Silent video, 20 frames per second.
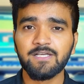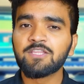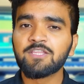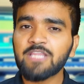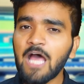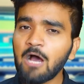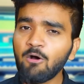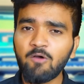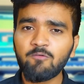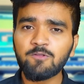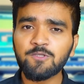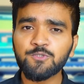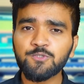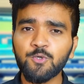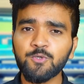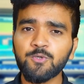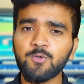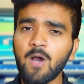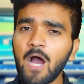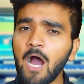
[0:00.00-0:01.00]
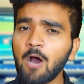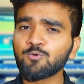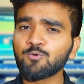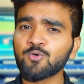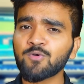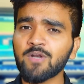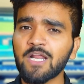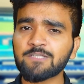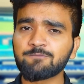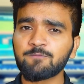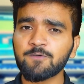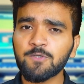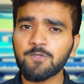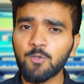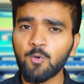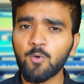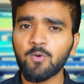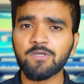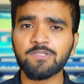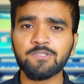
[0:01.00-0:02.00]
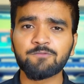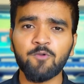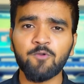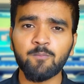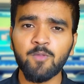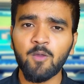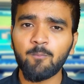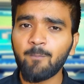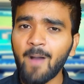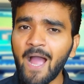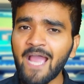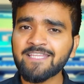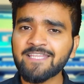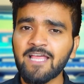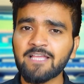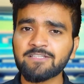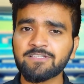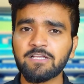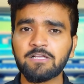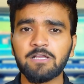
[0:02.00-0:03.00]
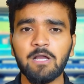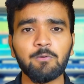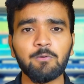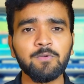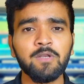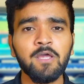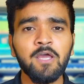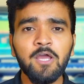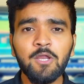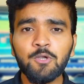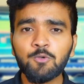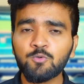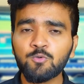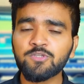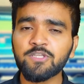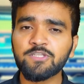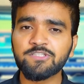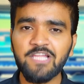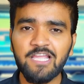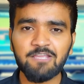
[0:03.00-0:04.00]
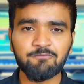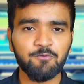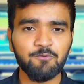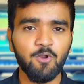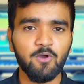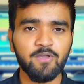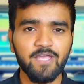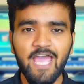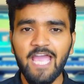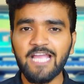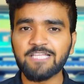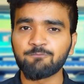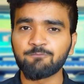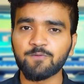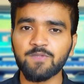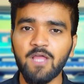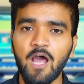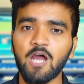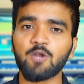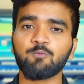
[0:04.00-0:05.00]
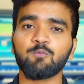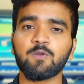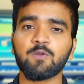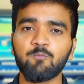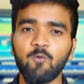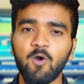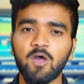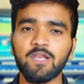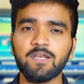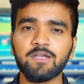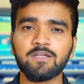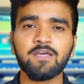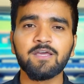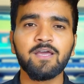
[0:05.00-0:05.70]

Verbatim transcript: Now I will show you how to transfer tokens from your Binance account to the Cypherock X1 hardware wallet.